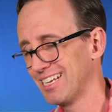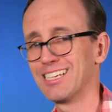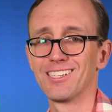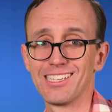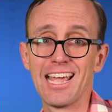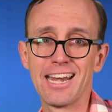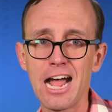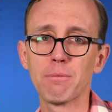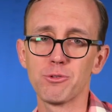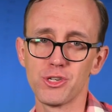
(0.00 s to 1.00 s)
is an
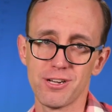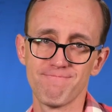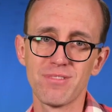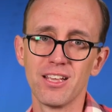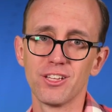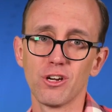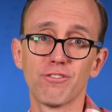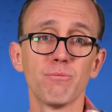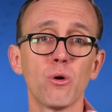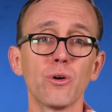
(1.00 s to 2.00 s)
option. So
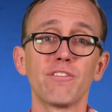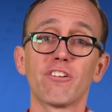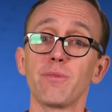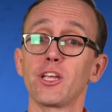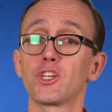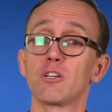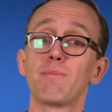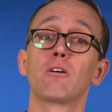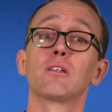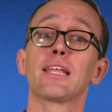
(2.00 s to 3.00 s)
for more information
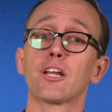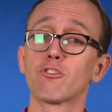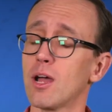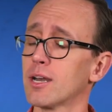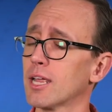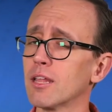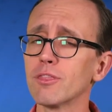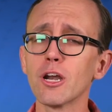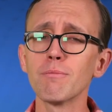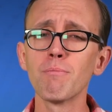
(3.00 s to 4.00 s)
about Lectron and
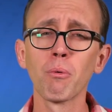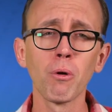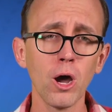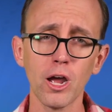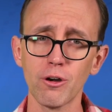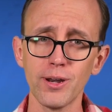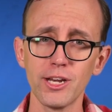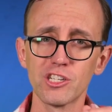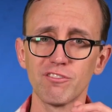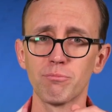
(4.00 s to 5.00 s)
their broad
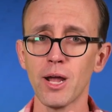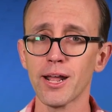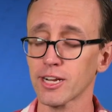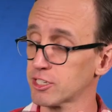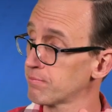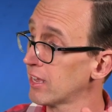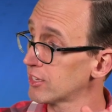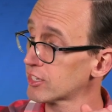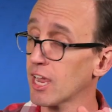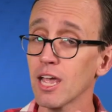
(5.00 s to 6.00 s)
range of products,
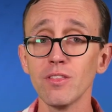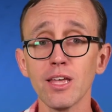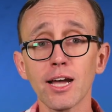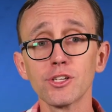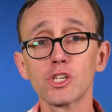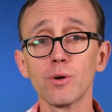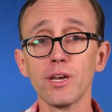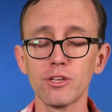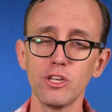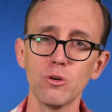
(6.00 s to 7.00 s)
scan the
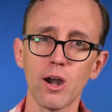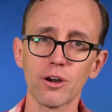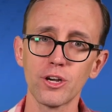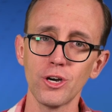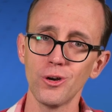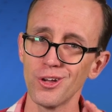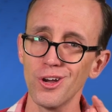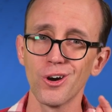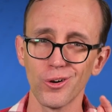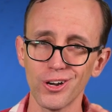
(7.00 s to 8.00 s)
on-screen QR code
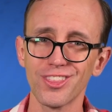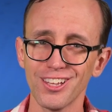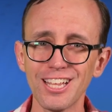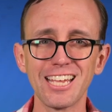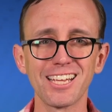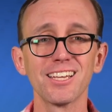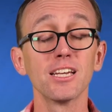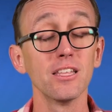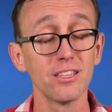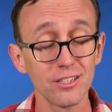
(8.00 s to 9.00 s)
or hit the link
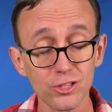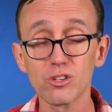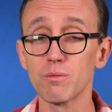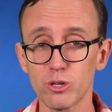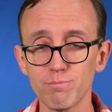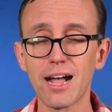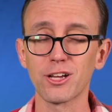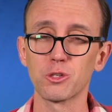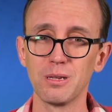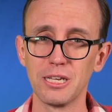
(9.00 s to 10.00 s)
in the description
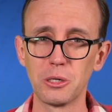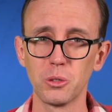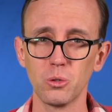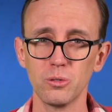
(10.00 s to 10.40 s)
box below.